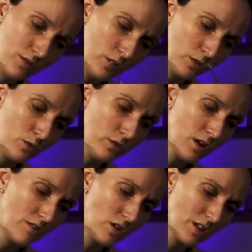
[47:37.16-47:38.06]
falling over.
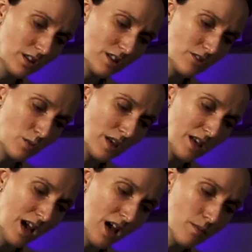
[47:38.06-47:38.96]
If you think there's a wee
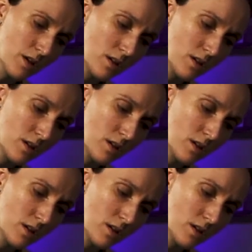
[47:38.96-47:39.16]
gap